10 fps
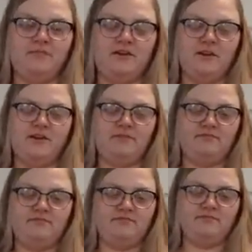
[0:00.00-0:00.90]
Alright.
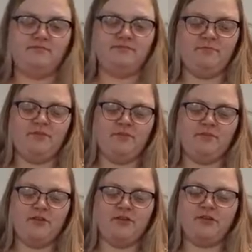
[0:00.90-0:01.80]
Well,
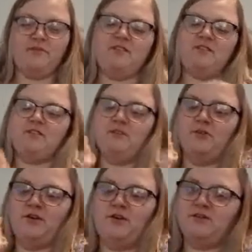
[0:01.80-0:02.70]
look, this piece is a little
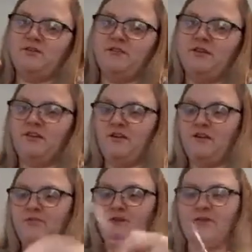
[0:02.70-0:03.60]
hard, so I'm going to cut it
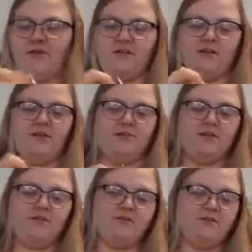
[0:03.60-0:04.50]
off. I'm not going to eat that hard
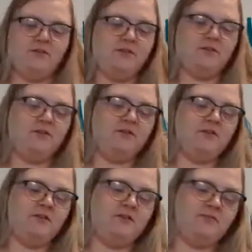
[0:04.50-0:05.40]
piece.
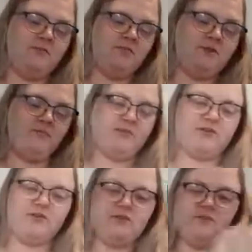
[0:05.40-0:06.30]
Maybe I
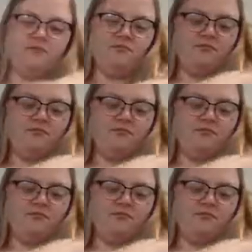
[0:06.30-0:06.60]
overcooked it.